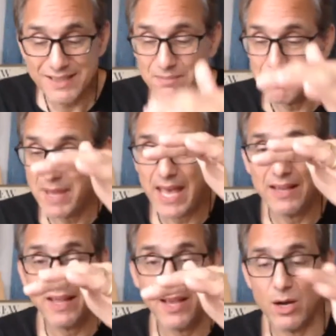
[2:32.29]
Man,
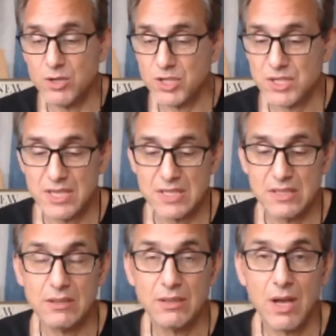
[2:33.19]
they are just this
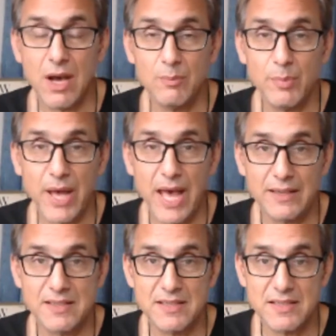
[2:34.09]
little
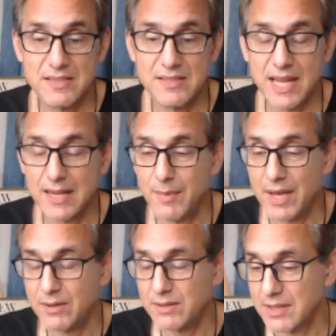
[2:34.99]
compact stand
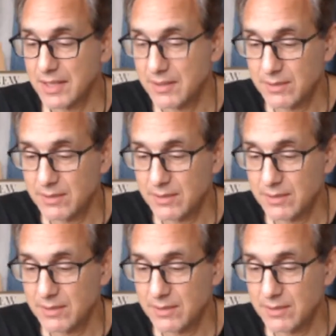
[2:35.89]
mount thing.